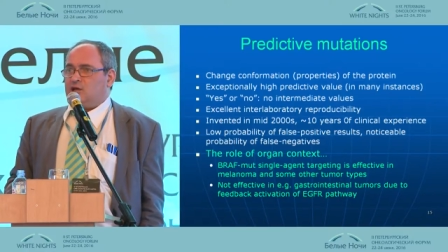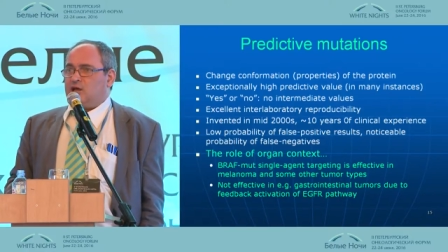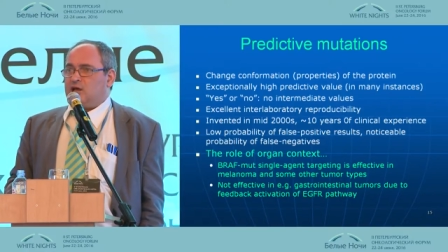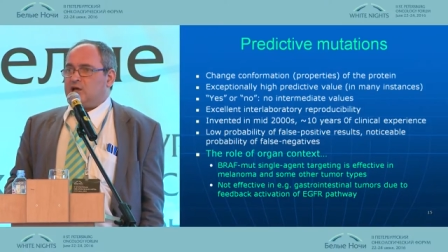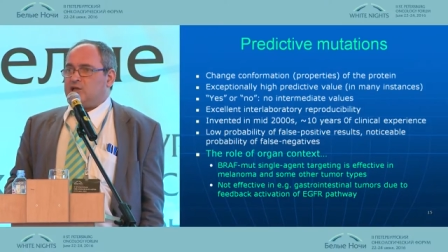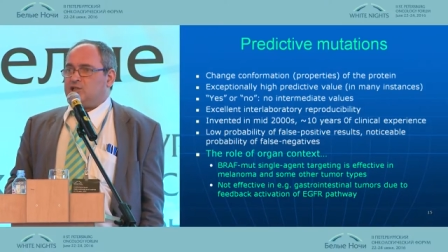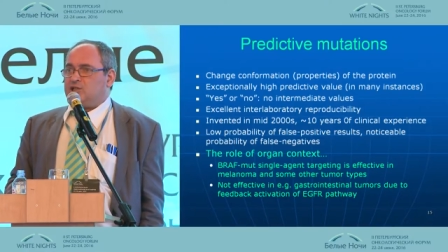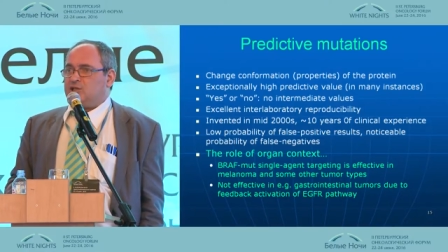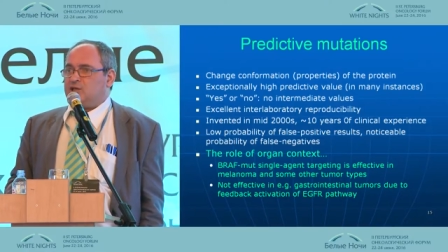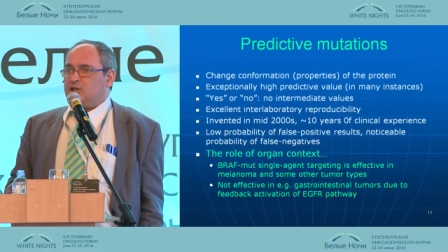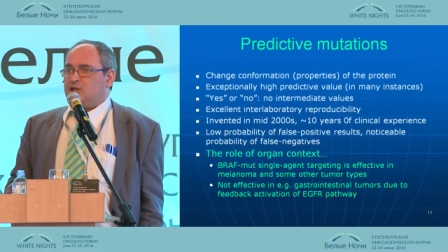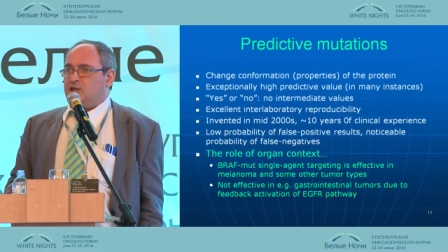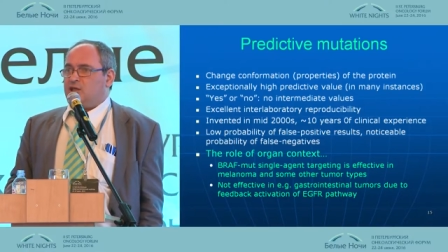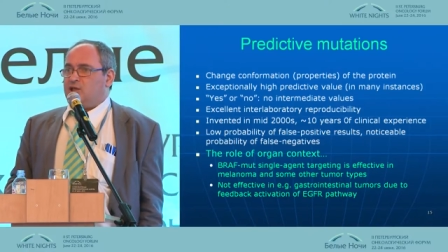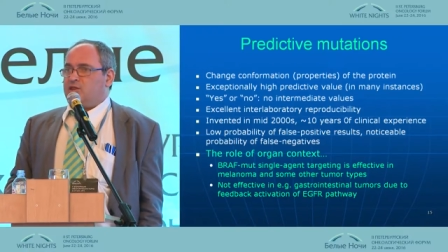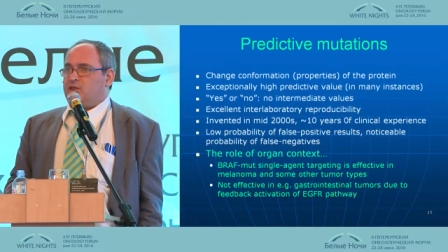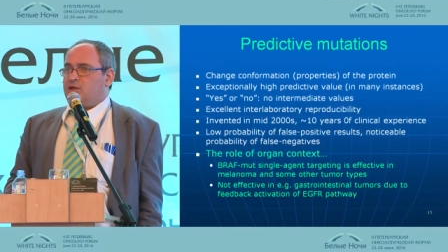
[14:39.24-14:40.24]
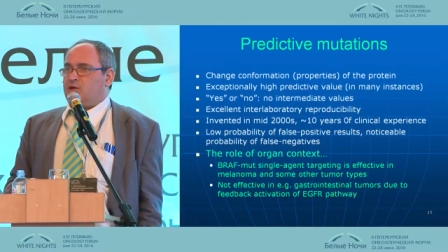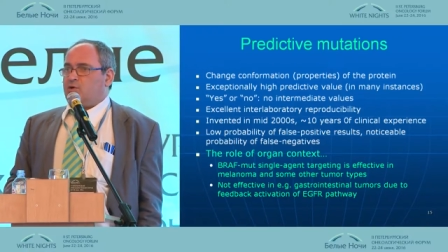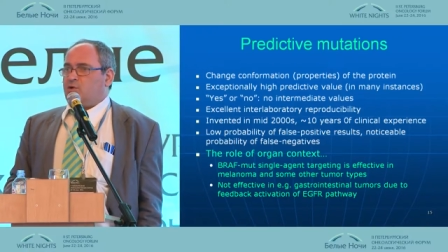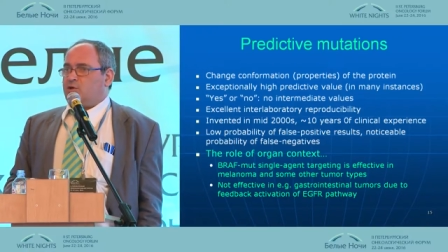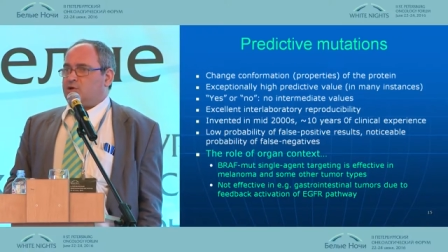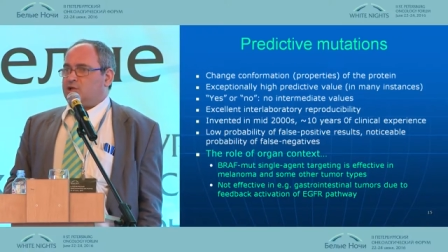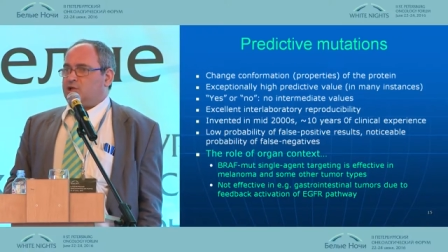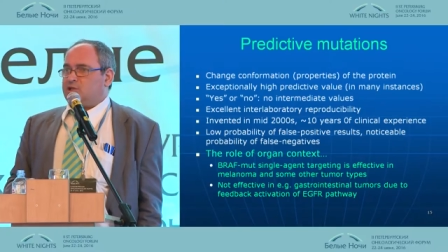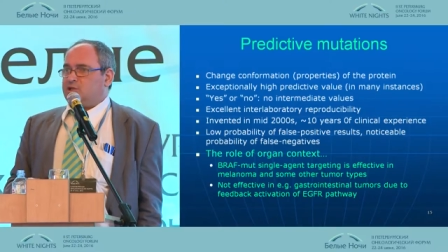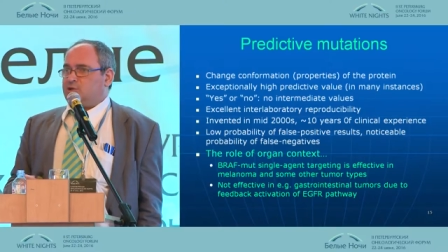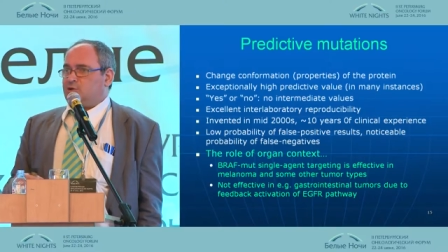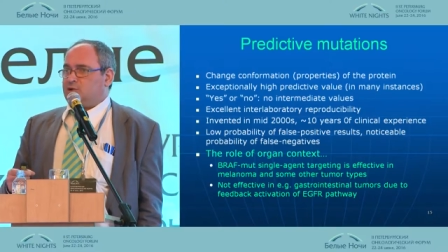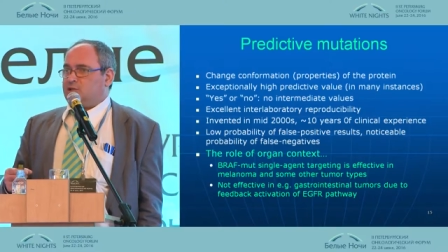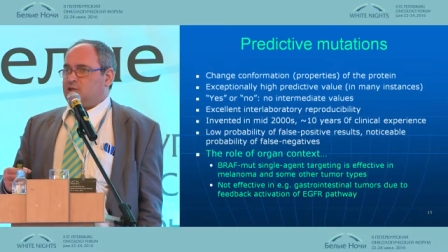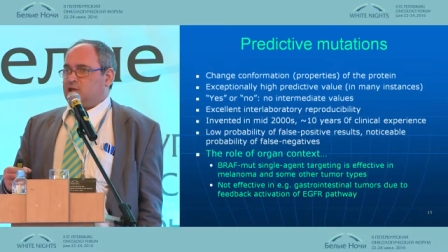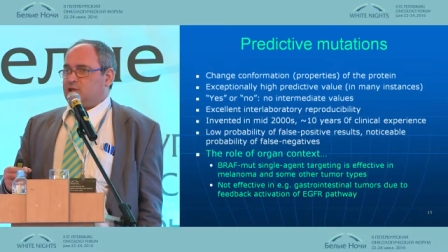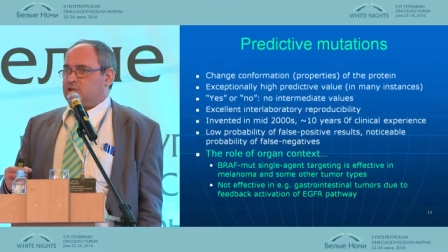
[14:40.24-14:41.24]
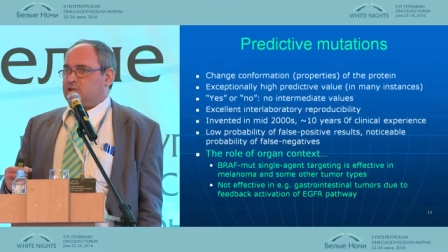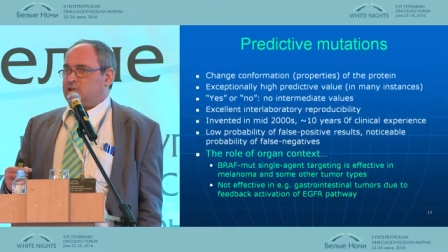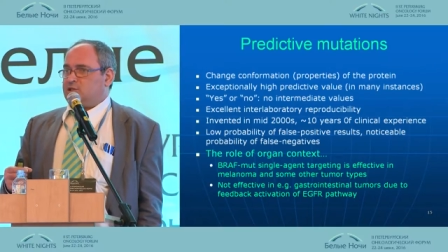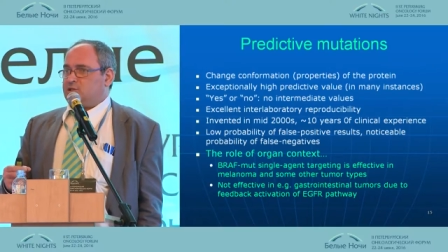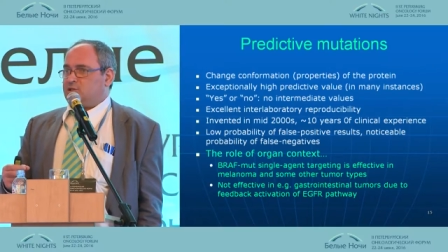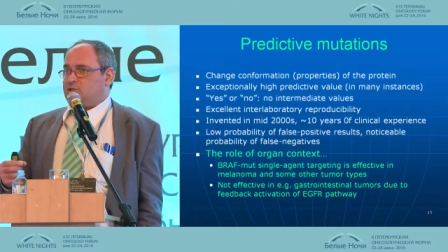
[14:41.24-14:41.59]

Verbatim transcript: act in the organ context.